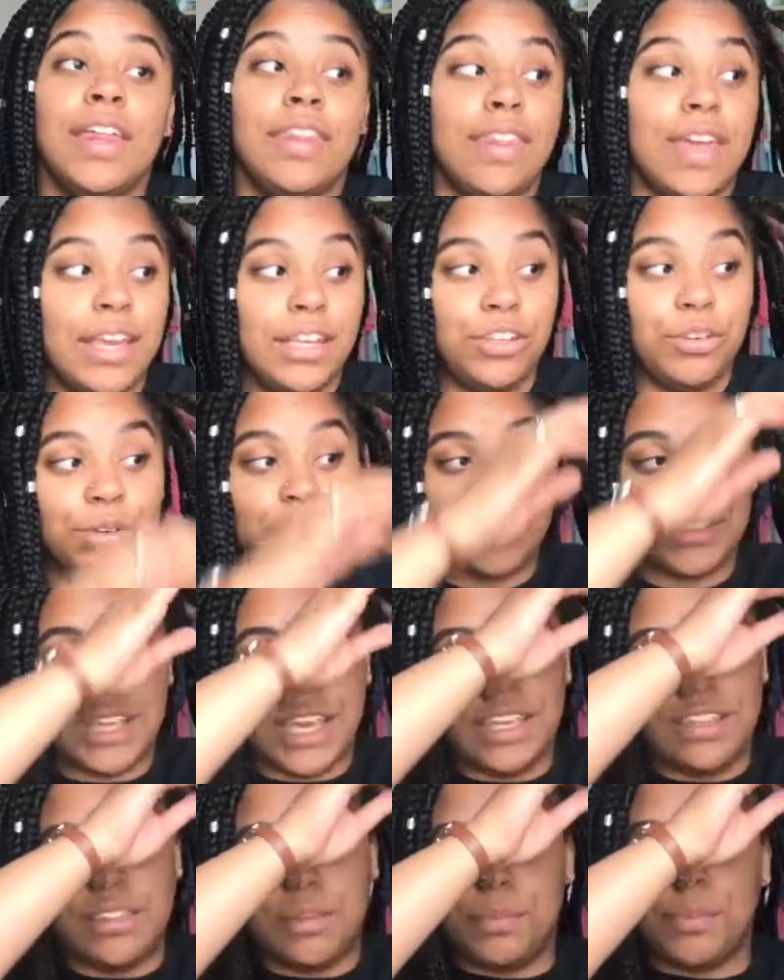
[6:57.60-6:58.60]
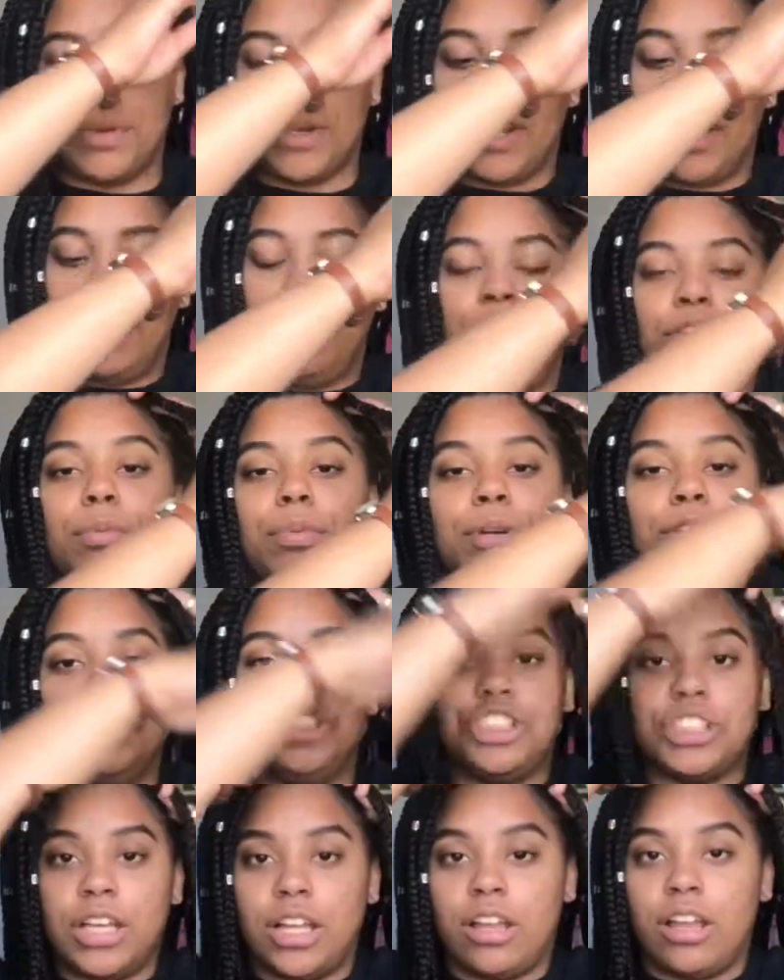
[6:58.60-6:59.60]
that you can take the braid, you can put
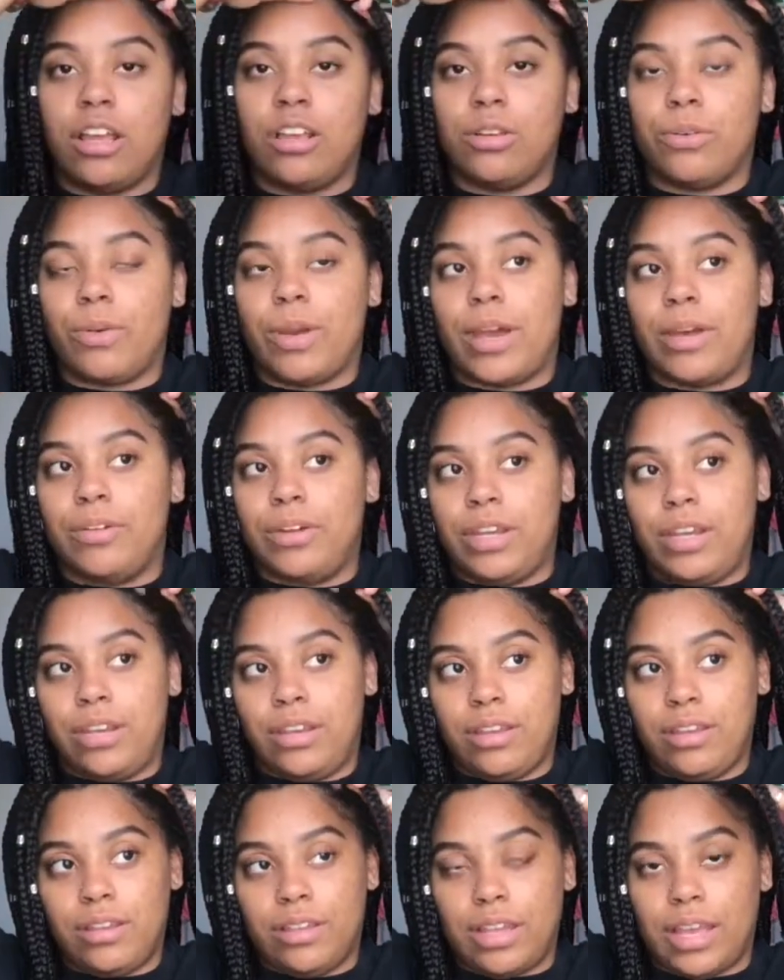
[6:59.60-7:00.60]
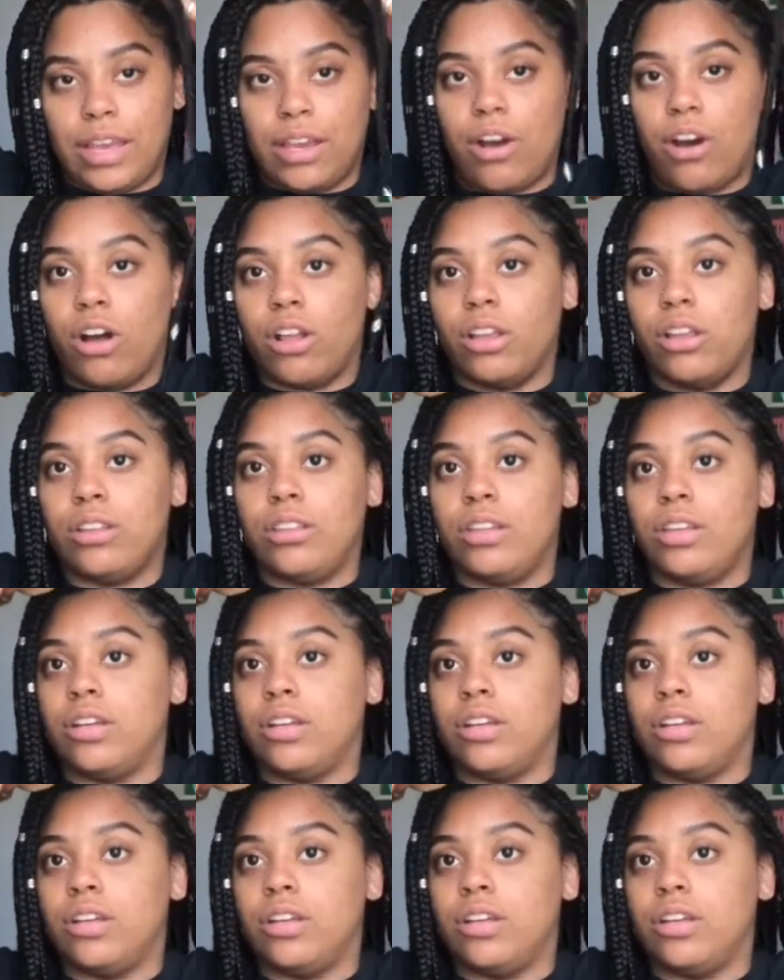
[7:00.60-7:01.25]
gel all around it, like all on